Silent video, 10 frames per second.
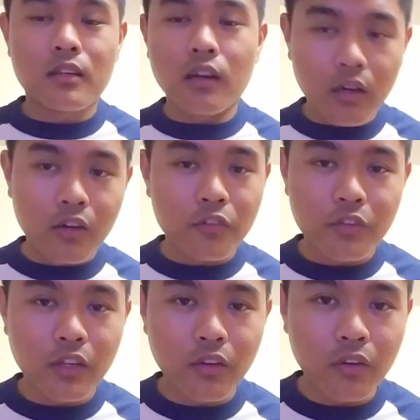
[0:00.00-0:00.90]
of
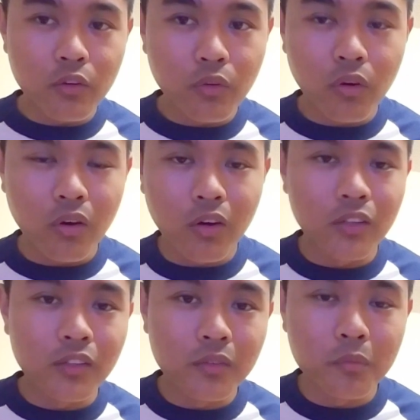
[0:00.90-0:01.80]
here
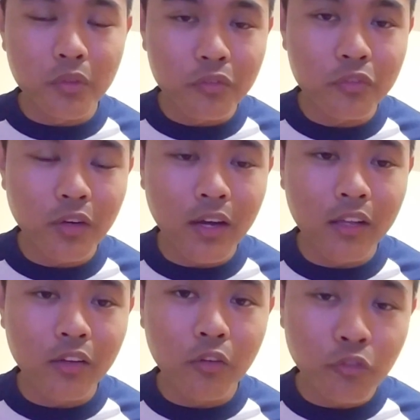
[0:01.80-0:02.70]
on beautiful
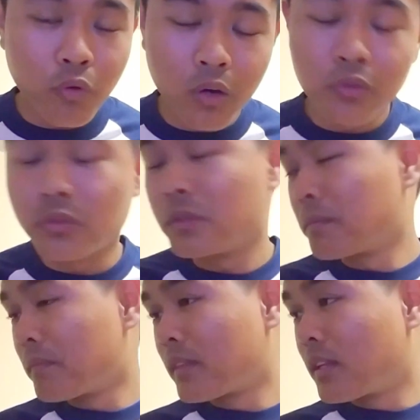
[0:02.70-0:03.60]
island of Oahu.
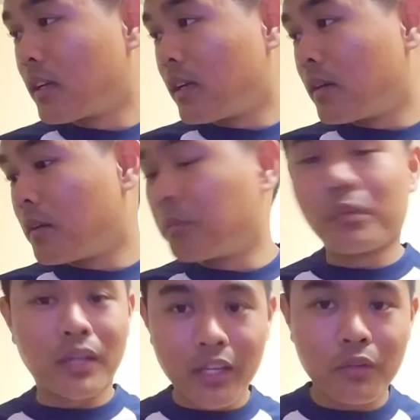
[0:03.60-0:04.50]

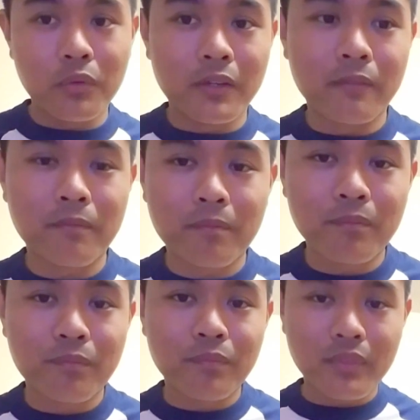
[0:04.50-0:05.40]
But anyway,
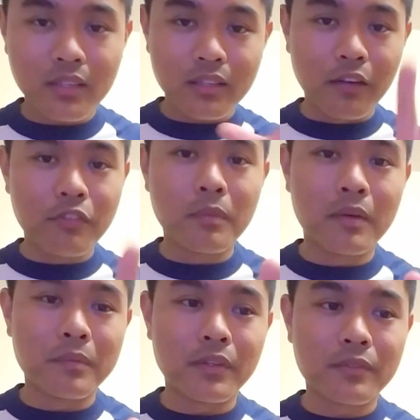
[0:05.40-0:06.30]
enough
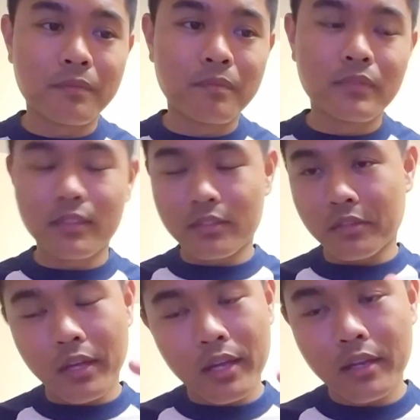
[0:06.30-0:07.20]
about me.
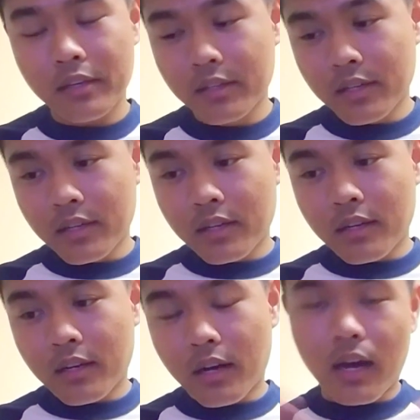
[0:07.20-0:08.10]
Today,
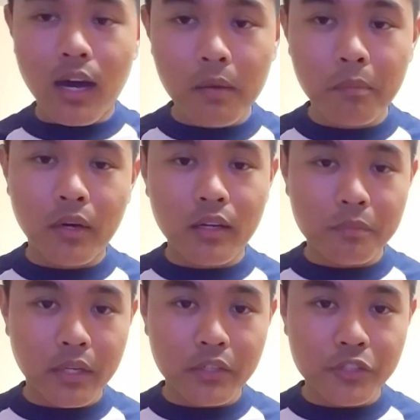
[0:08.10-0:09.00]
I bought a
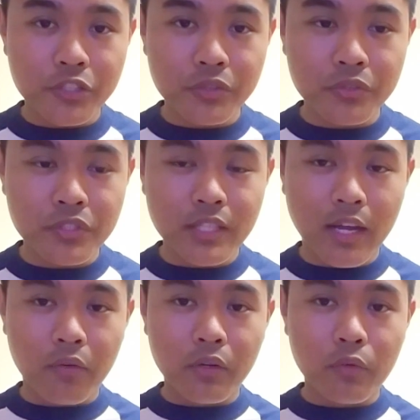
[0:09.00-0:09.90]
pair of shoes
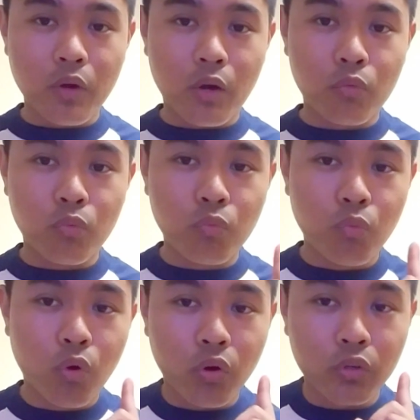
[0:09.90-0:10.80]
that I only
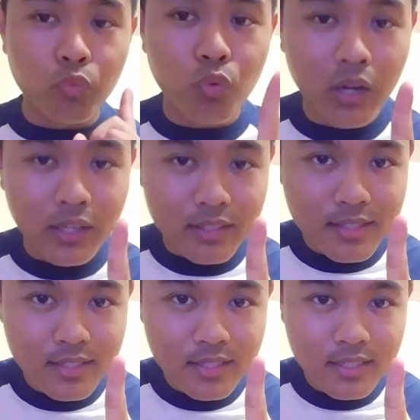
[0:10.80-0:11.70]
worn
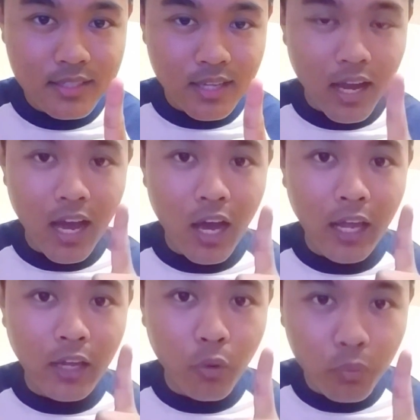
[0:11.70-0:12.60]
once.
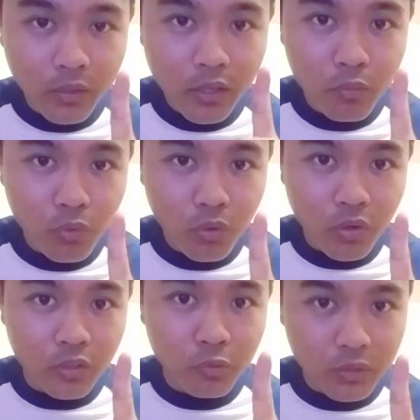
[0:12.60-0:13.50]
I only
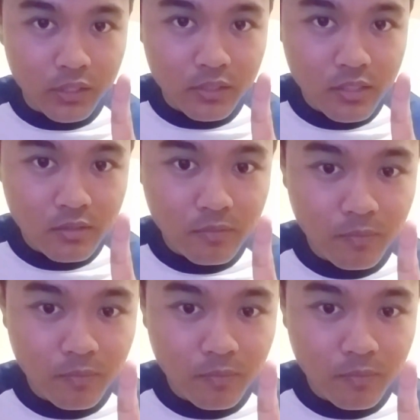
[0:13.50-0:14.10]
worn once,